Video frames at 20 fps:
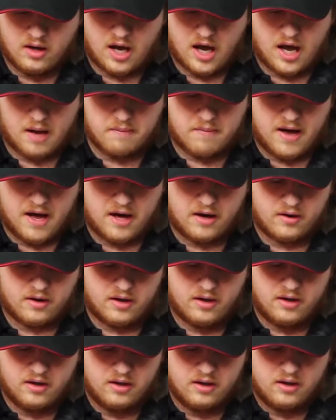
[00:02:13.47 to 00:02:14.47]
uh,
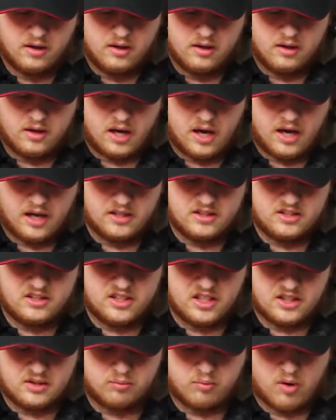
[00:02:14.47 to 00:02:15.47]
battery, uh,
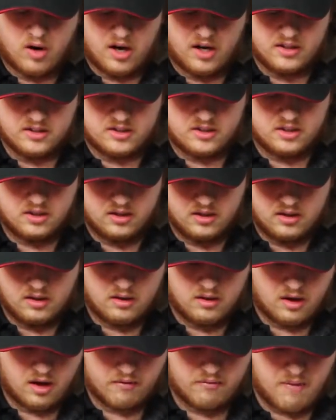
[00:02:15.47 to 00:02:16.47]
six watts
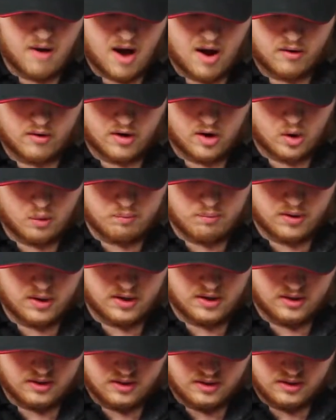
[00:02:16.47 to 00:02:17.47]
of power
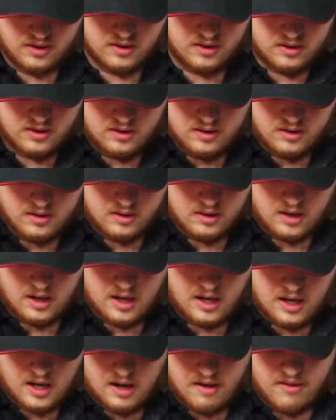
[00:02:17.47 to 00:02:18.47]
output.
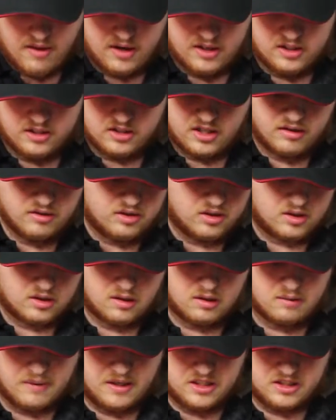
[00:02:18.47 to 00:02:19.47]
Uh, then it just gives you
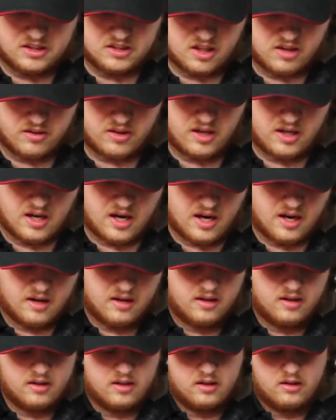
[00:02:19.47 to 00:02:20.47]
some dimensions of the
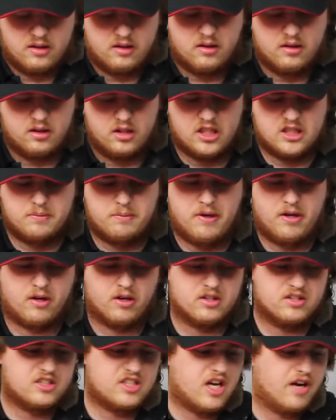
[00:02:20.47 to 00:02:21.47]
uh, the speaker
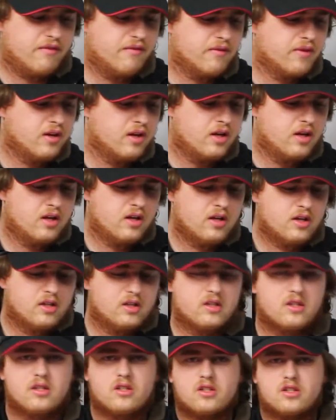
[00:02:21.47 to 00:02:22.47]
itself.
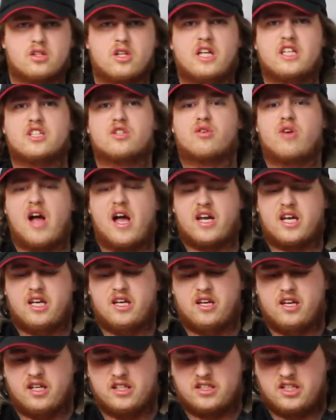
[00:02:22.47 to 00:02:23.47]
So let's crack
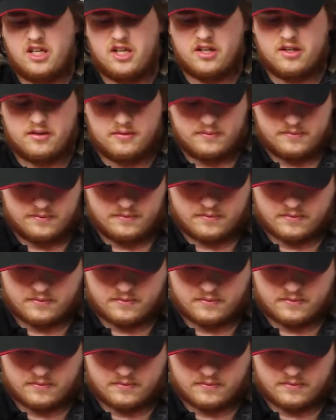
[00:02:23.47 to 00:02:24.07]
into this here.